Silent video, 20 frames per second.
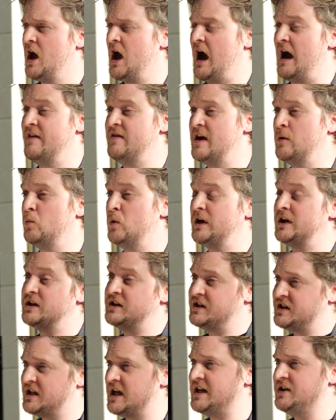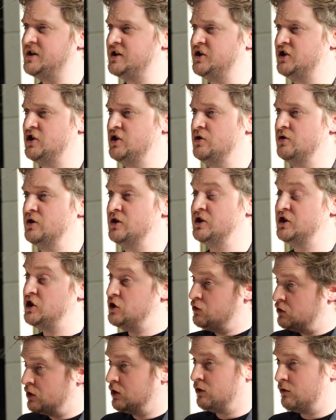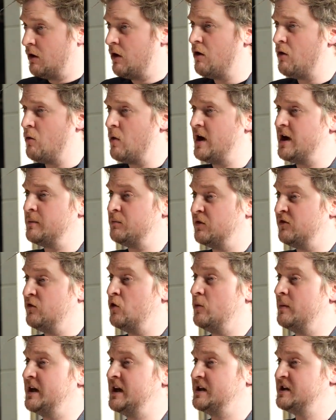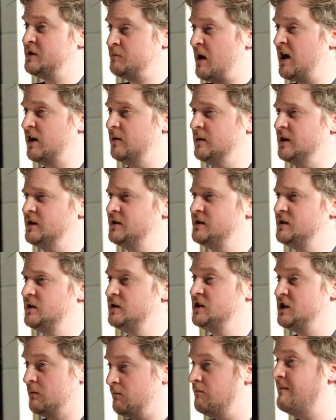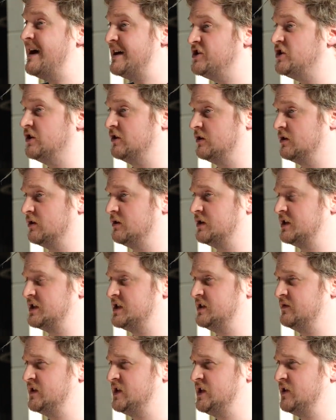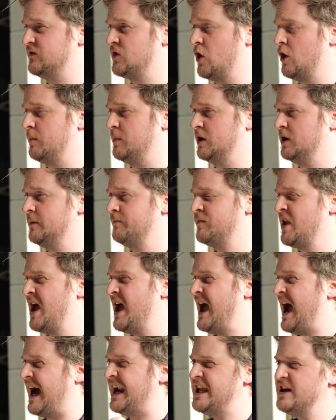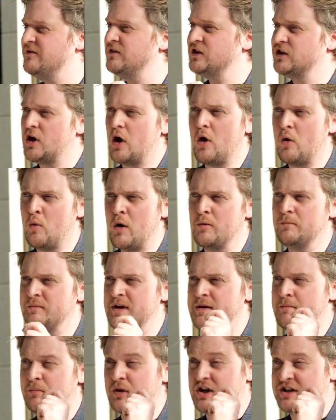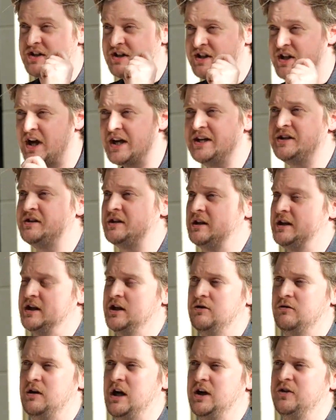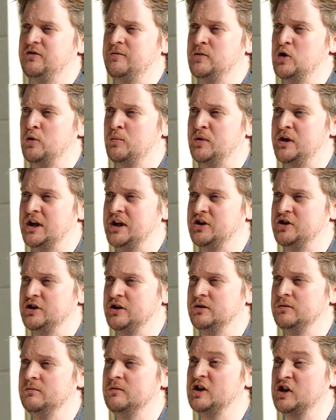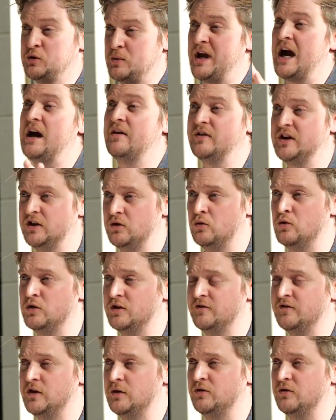And then we can say to students, you can go away and perform an experiment to measure the conductivity of copper, and even though it won't be precisely correct from your prediction, because we have ignored a few